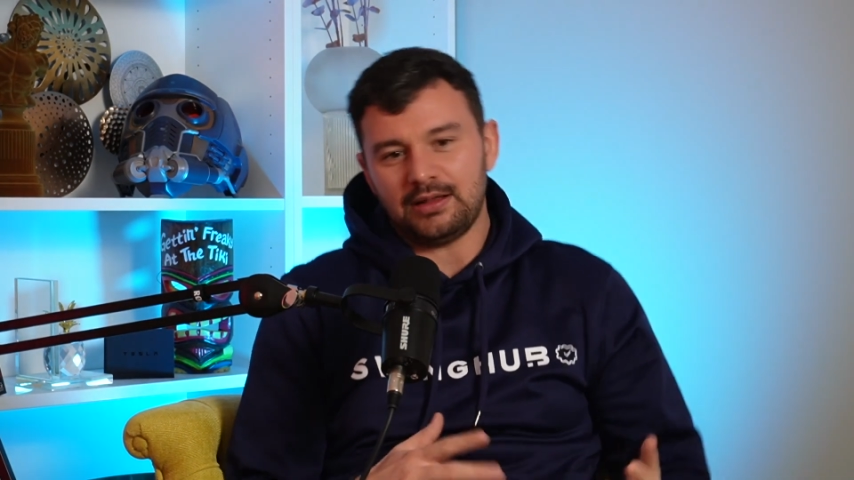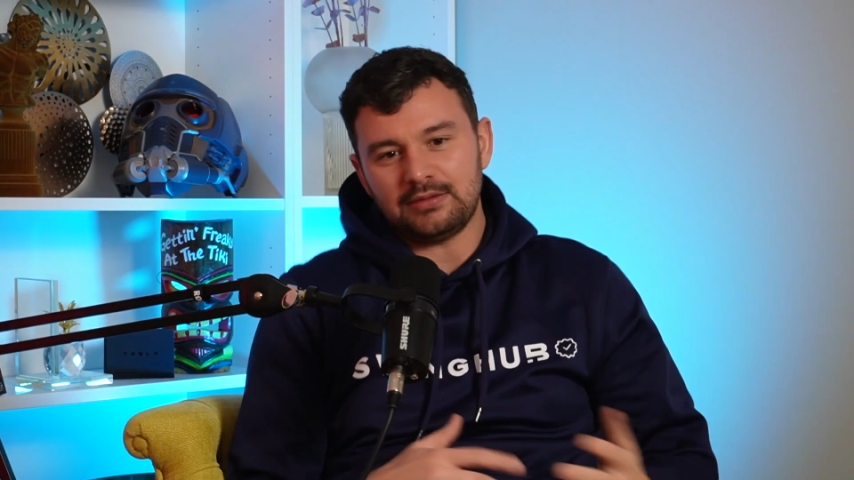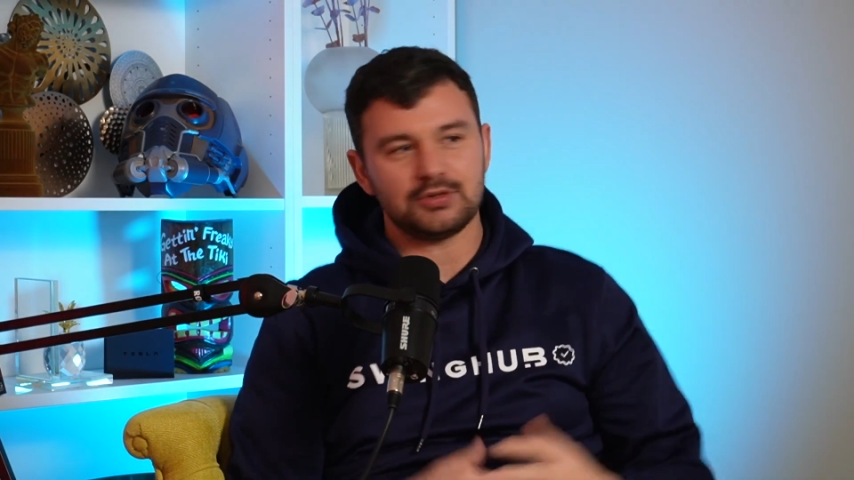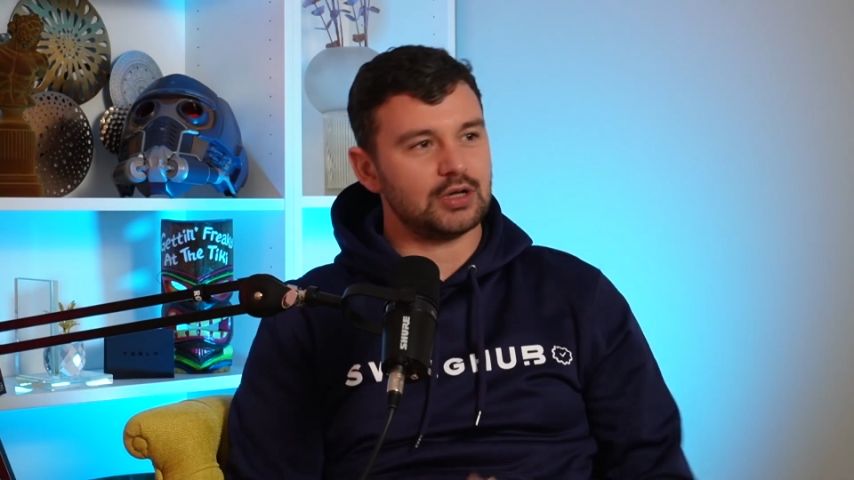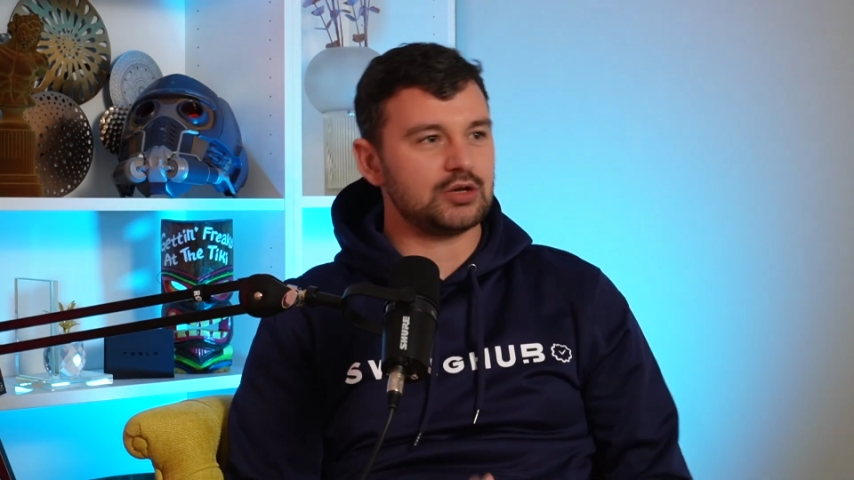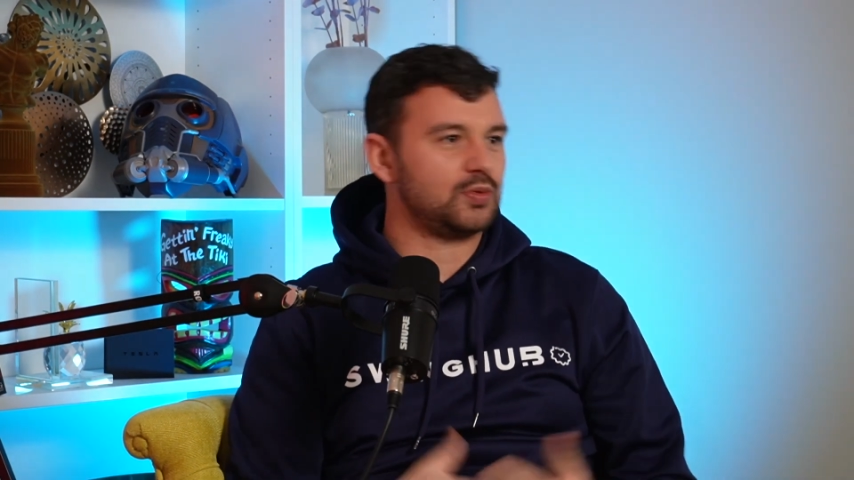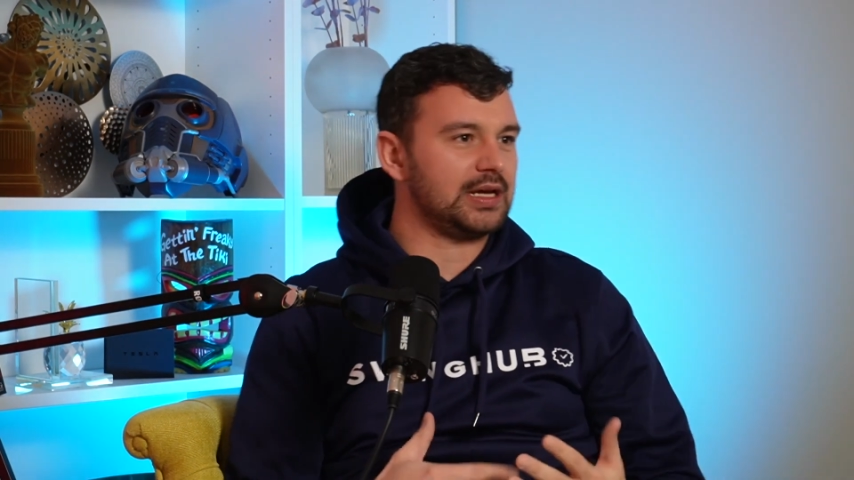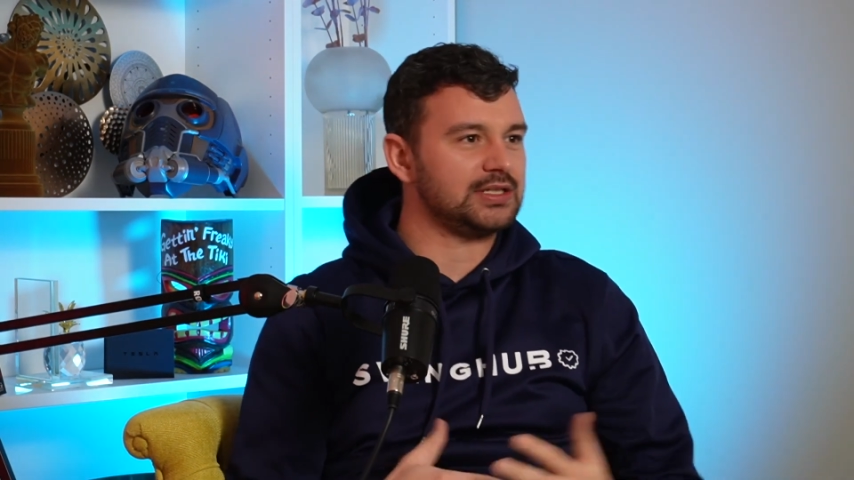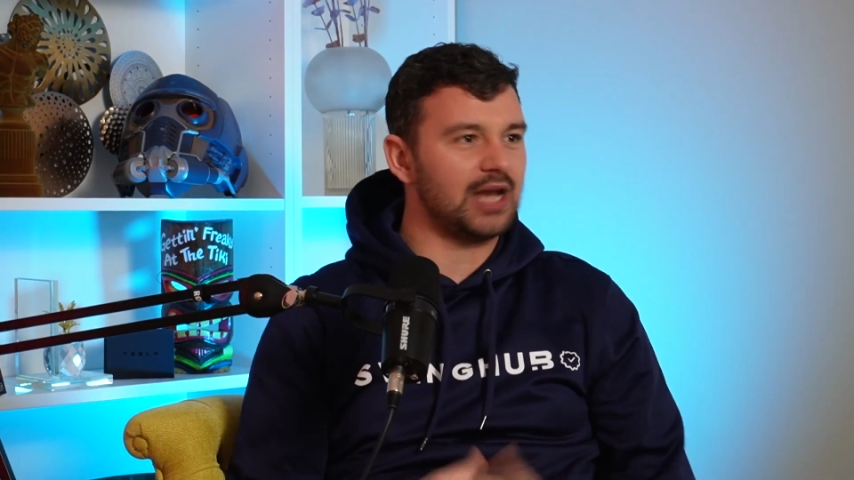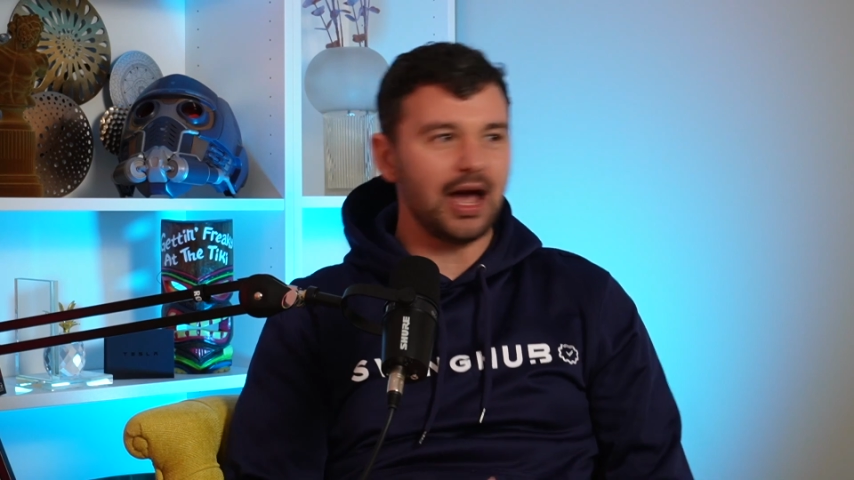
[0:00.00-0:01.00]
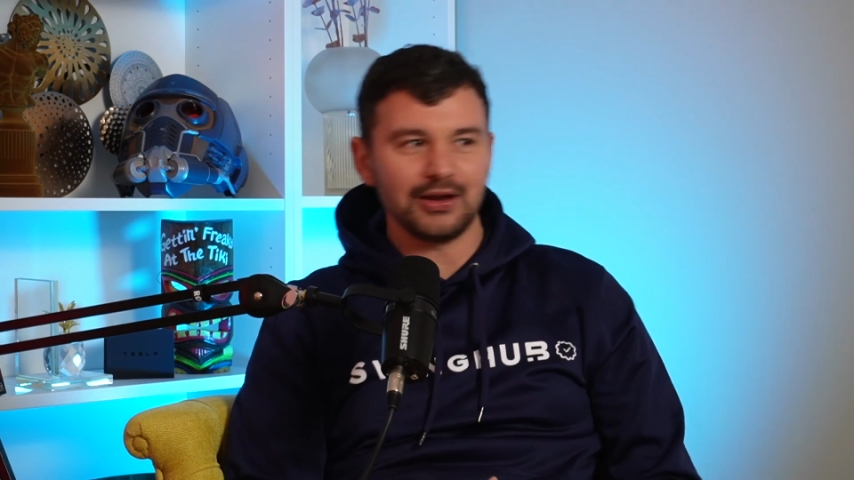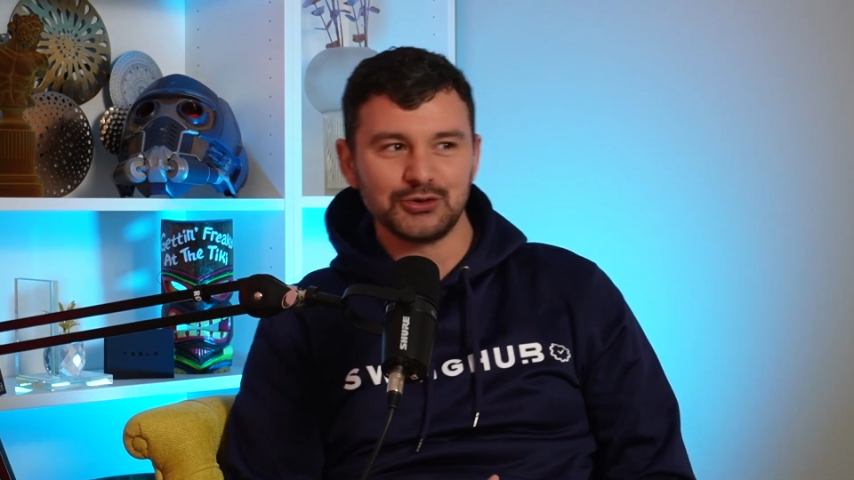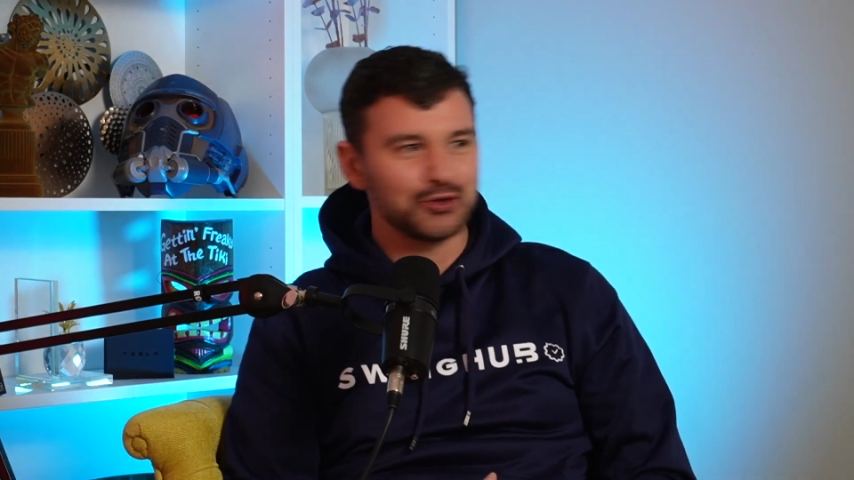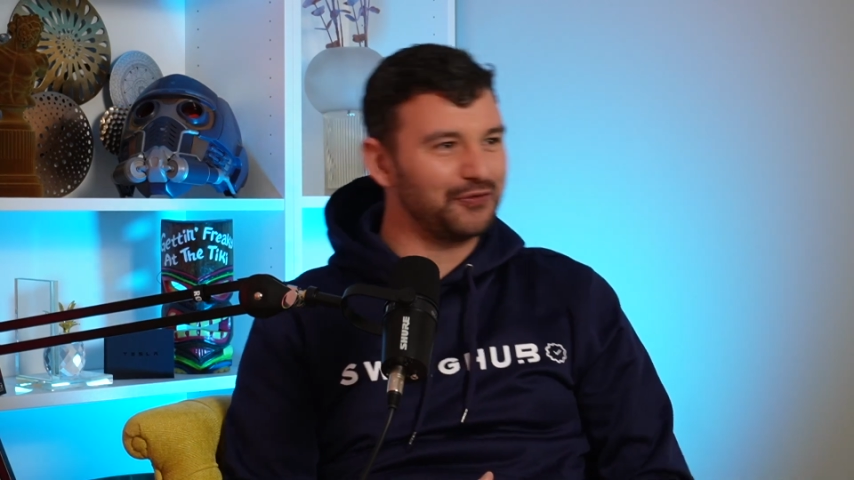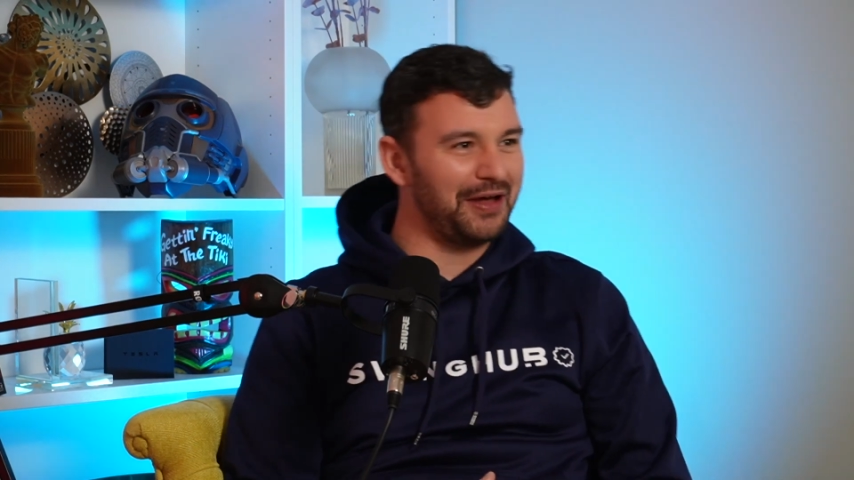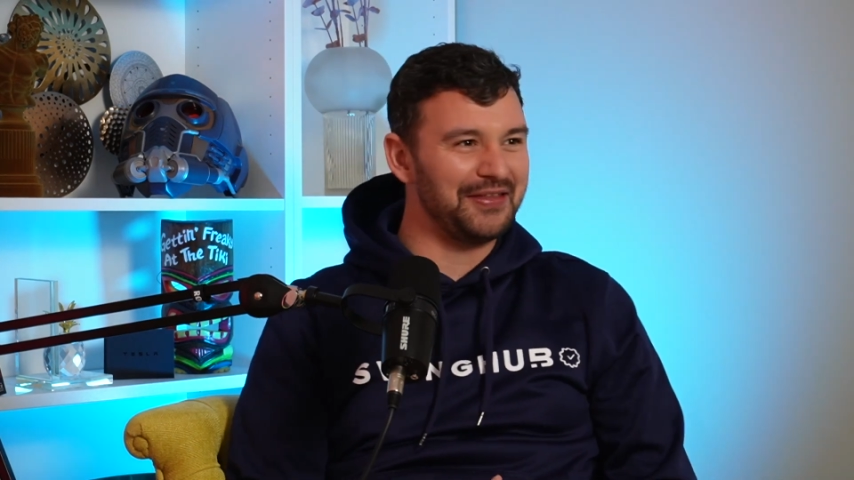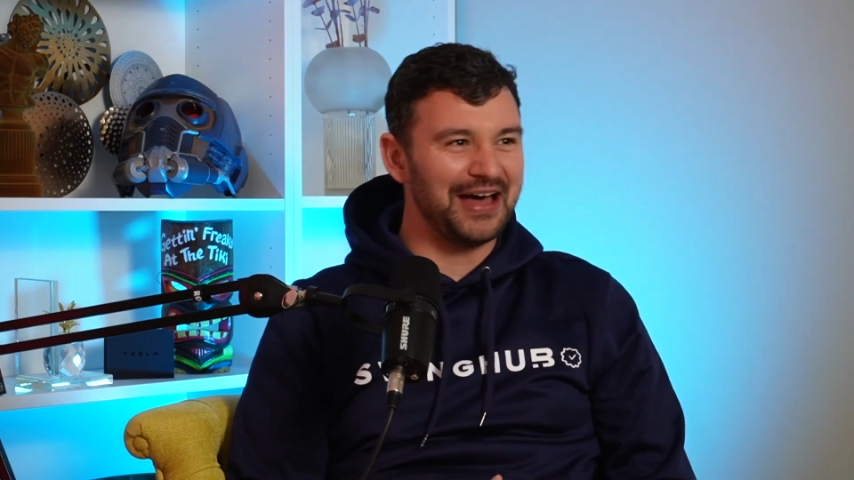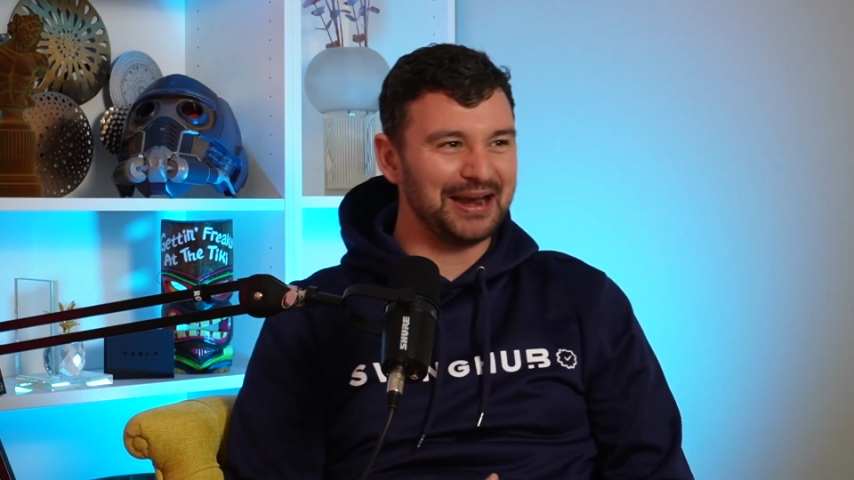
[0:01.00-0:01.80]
like just I just want to get started and stuff like that.